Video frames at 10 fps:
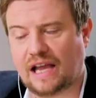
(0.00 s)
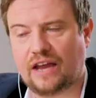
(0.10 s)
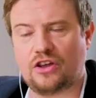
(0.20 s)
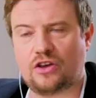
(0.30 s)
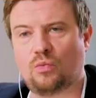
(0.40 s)

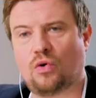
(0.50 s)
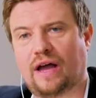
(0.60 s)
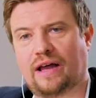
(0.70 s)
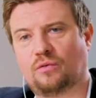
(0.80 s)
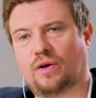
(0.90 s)
And
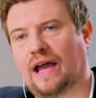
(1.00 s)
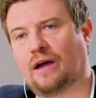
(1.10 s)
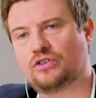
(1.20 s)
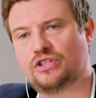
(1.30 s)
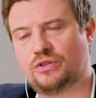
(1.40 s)

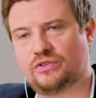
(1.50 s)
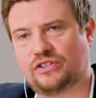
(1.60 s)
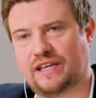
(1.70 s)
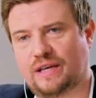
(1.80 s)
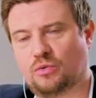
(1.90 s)
how do you
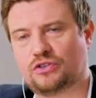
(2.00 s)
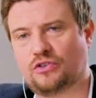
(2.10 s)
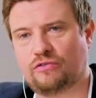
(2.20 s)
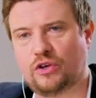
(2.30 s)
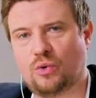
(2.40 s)
see, what's
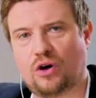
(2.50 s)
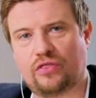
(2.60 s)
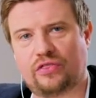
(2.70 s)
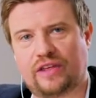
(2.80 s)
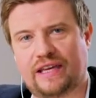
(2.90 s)
your view
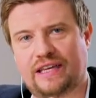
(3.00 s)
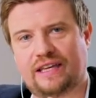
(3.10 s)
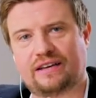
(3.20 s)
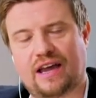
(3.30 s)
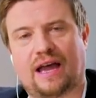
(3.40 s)
on
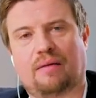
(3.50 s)
the